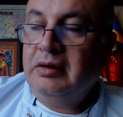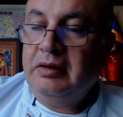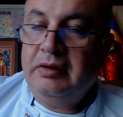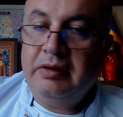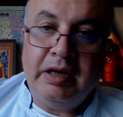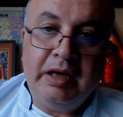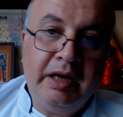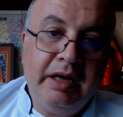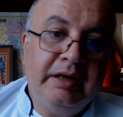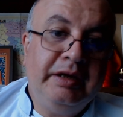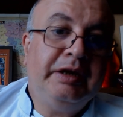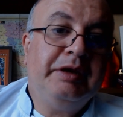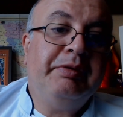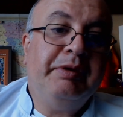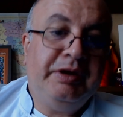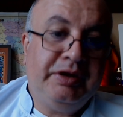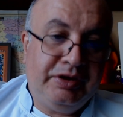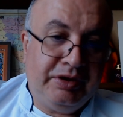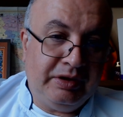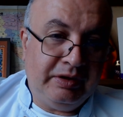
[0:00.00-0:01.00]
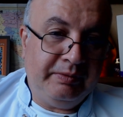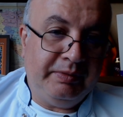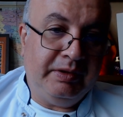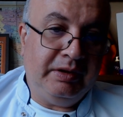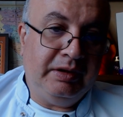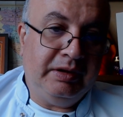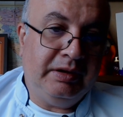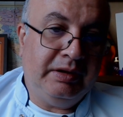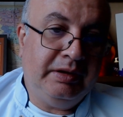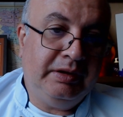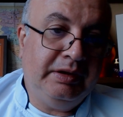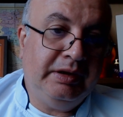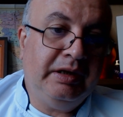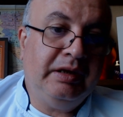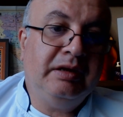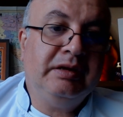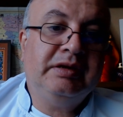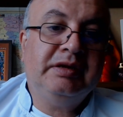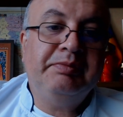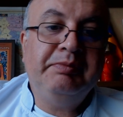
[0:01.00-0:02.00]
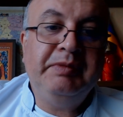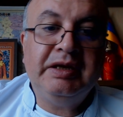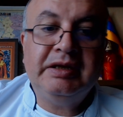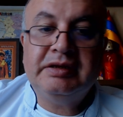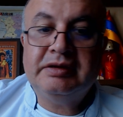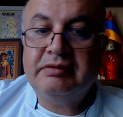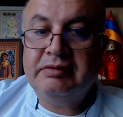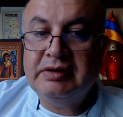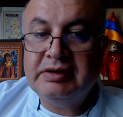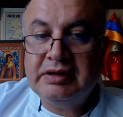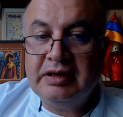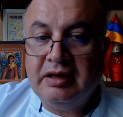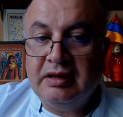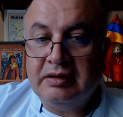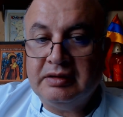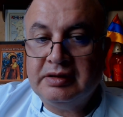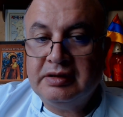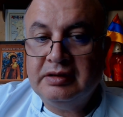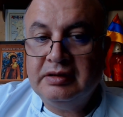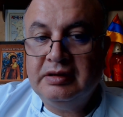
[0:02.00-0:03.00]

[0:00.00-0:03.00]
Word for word: highly questionable, yields mixed results.